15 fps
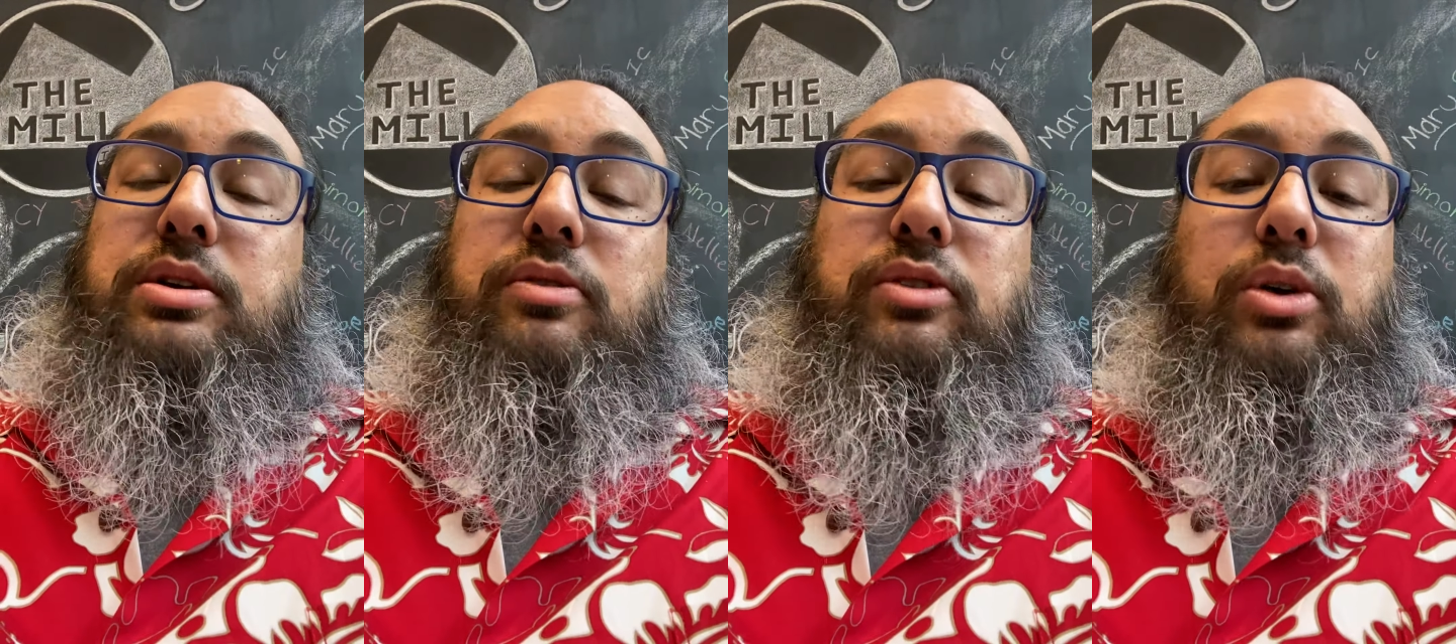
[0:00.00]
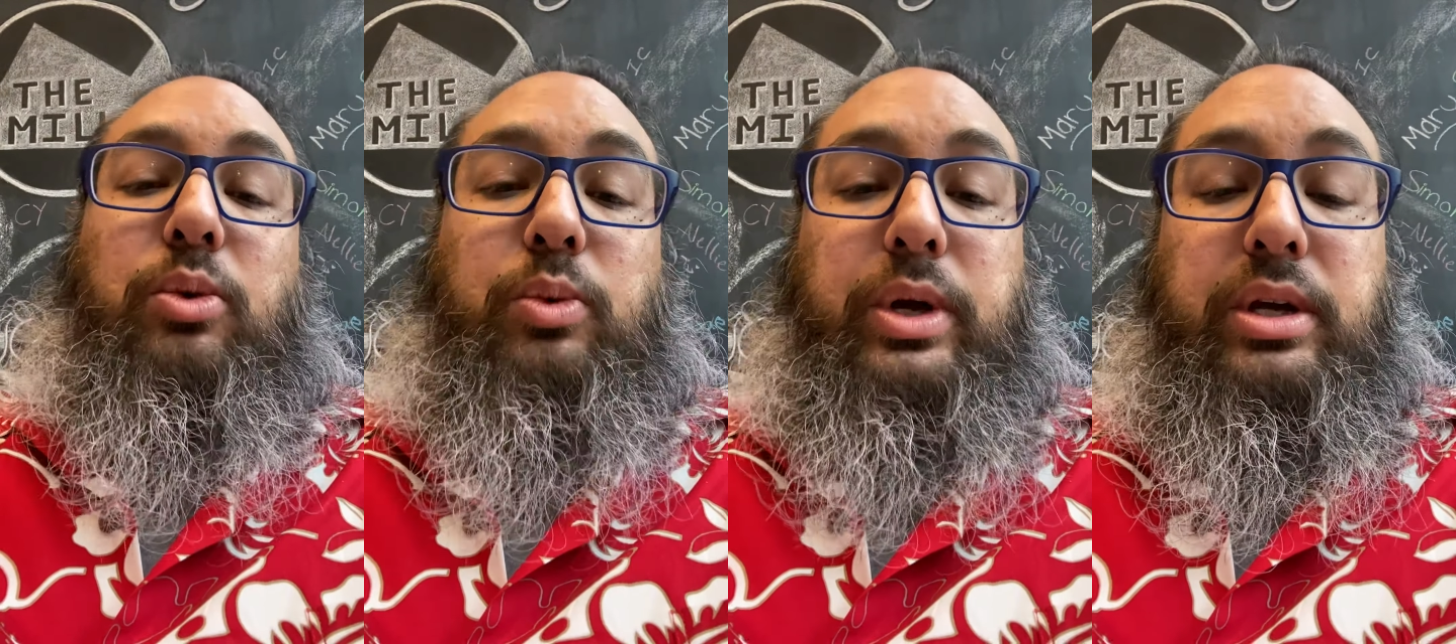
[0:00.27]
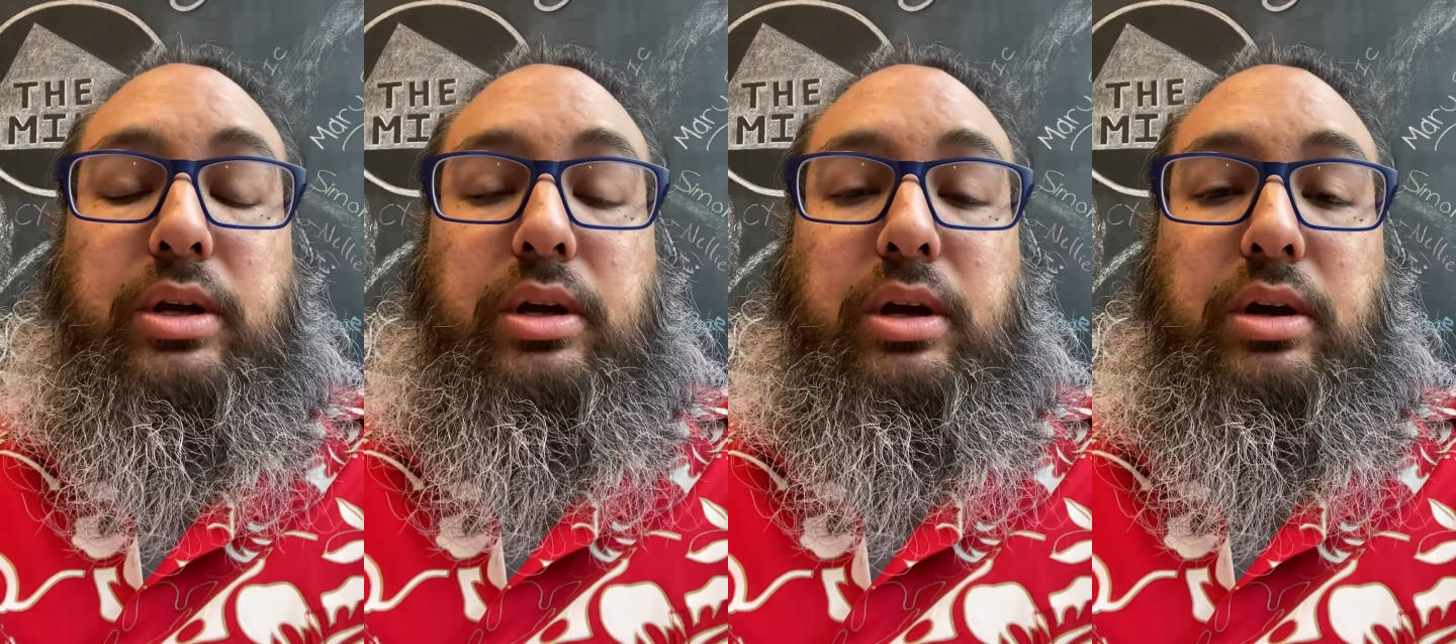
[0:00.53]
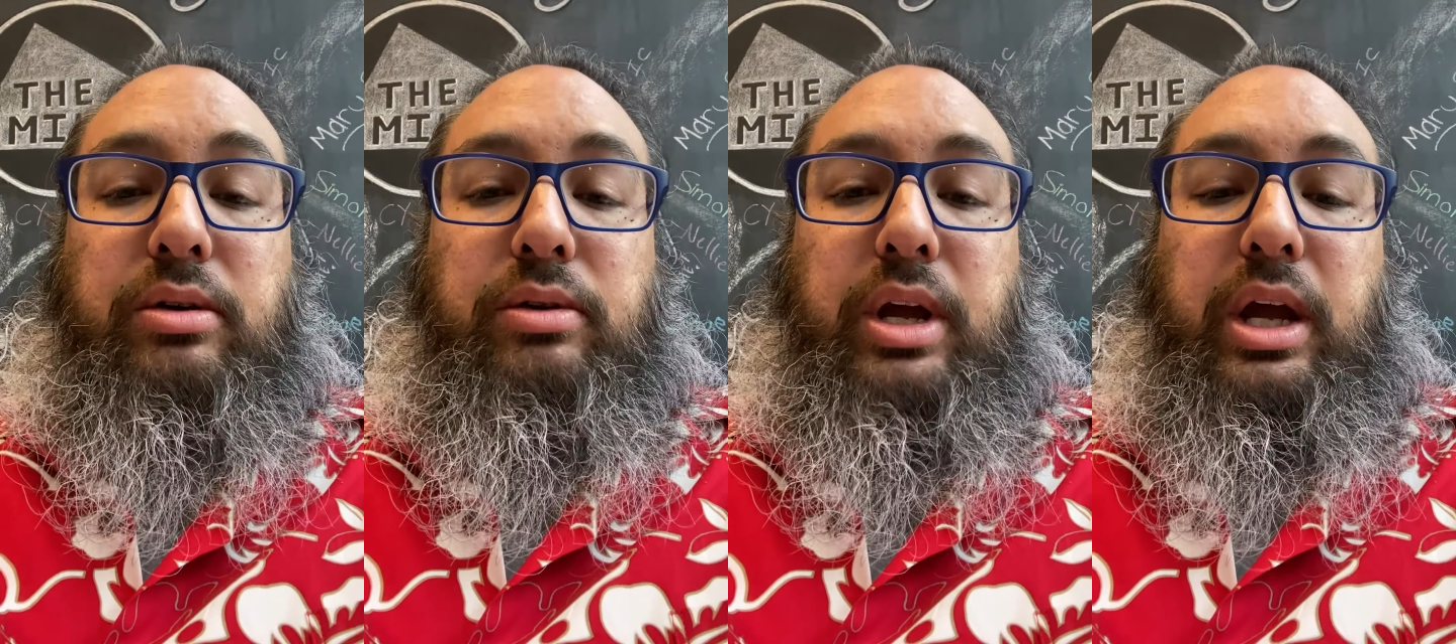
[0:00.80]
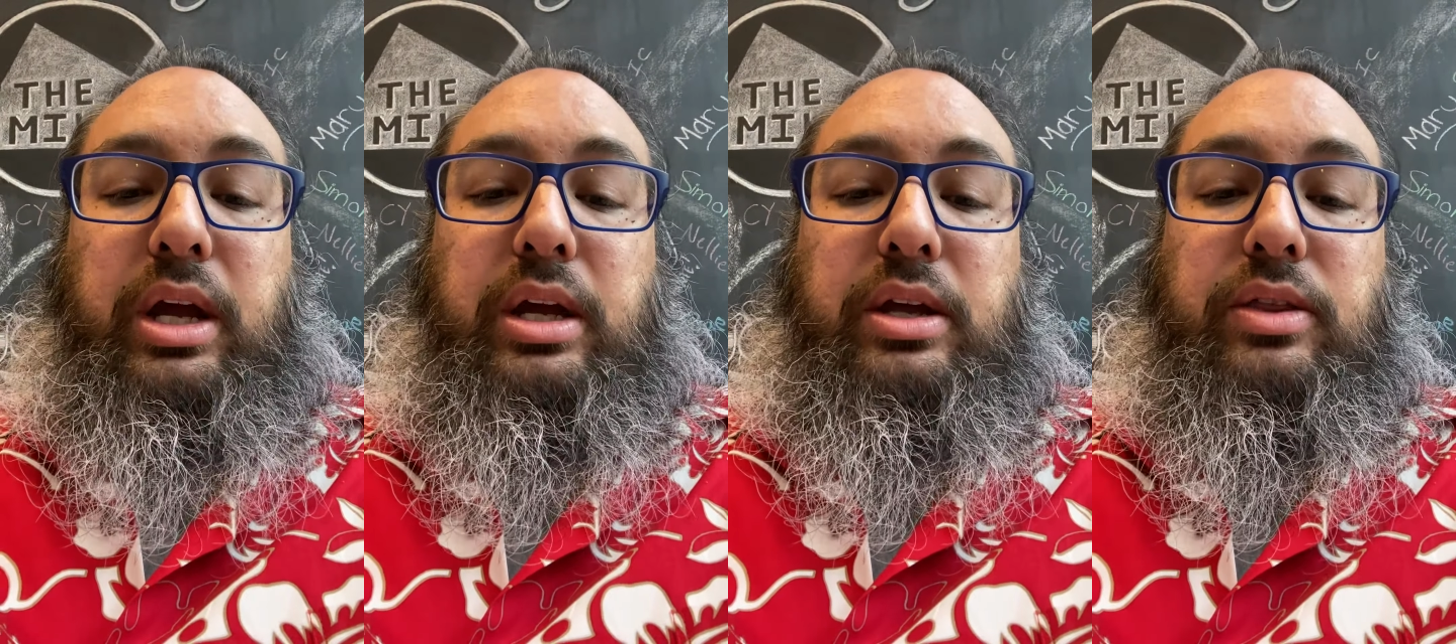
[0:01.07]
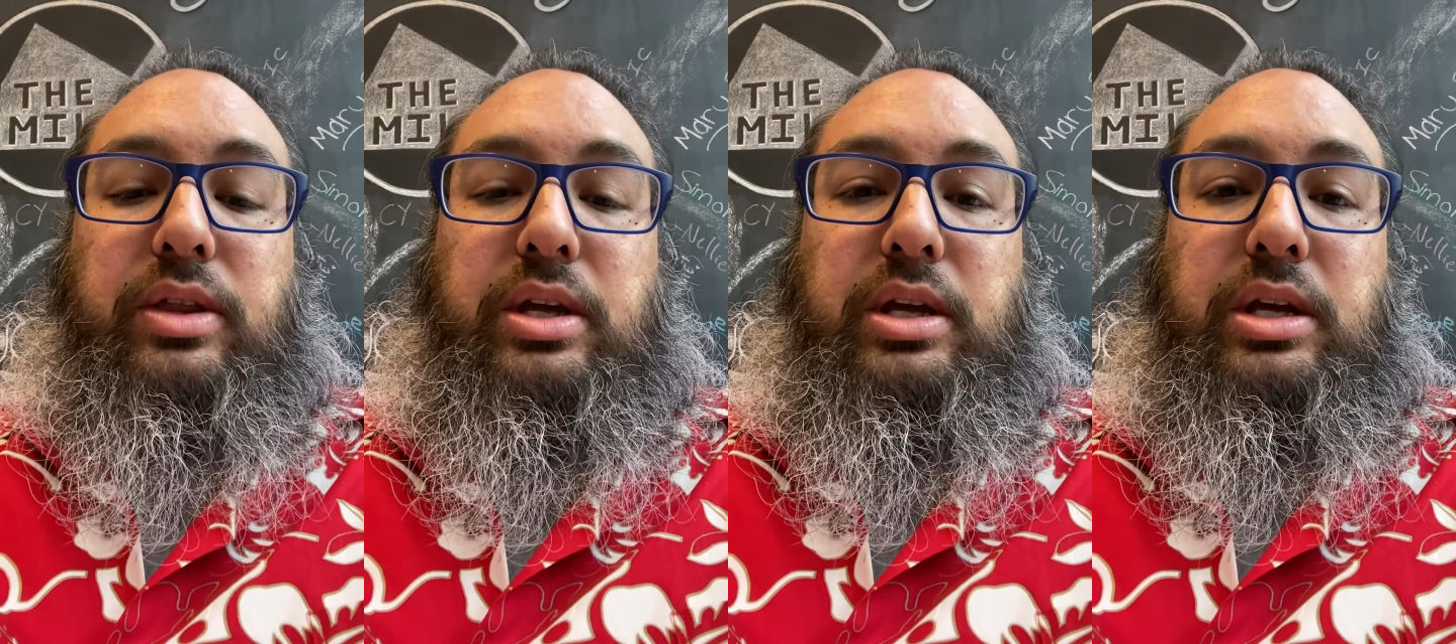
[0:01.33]
over a week ago,
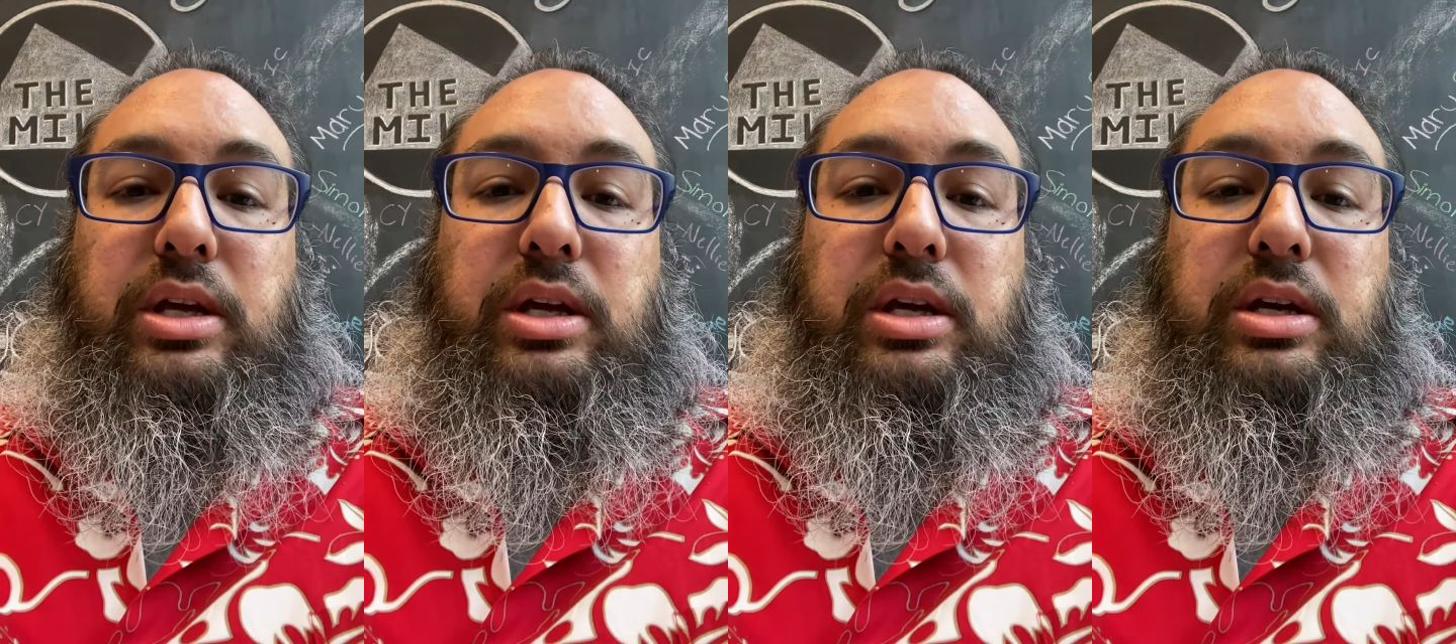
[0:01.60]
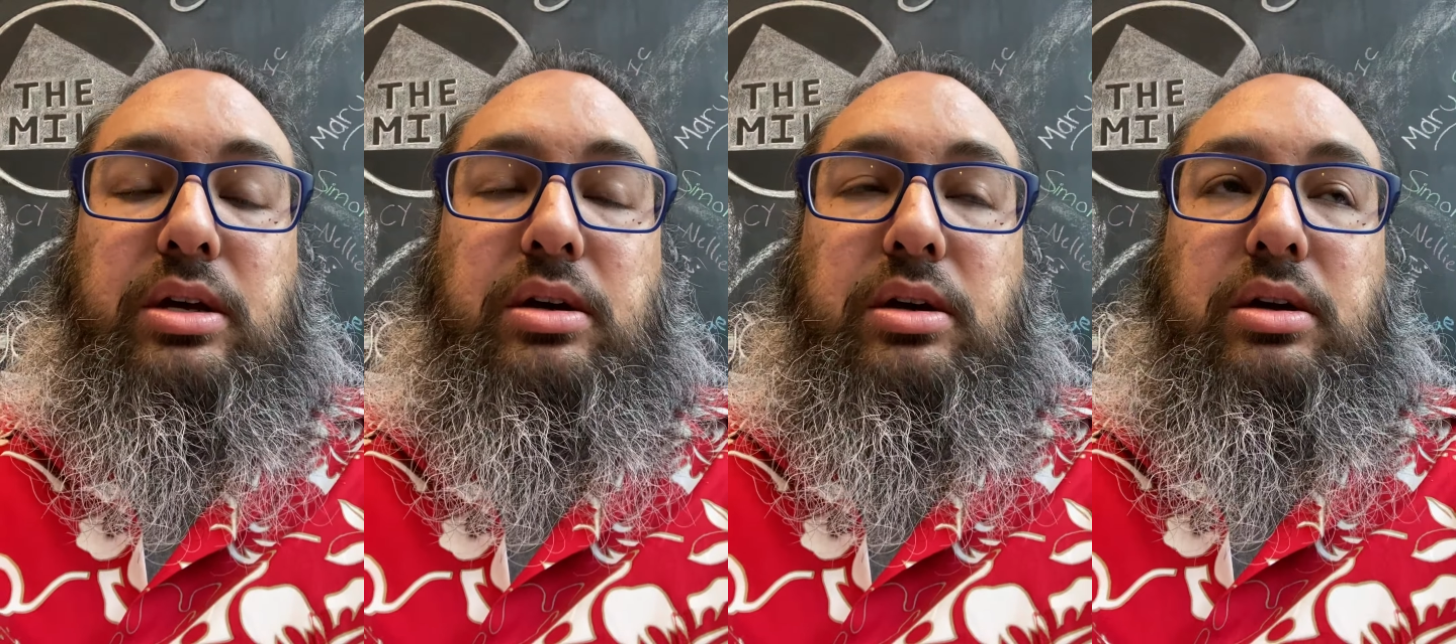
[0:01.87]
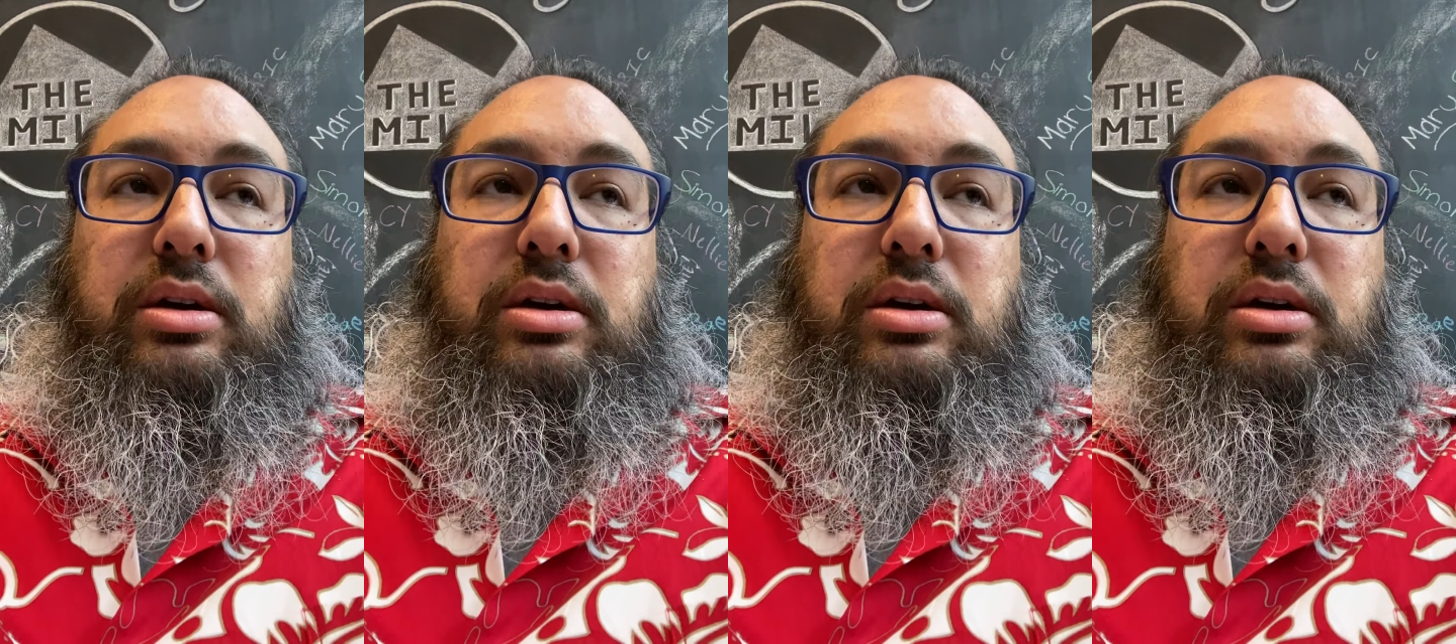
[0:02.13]
and the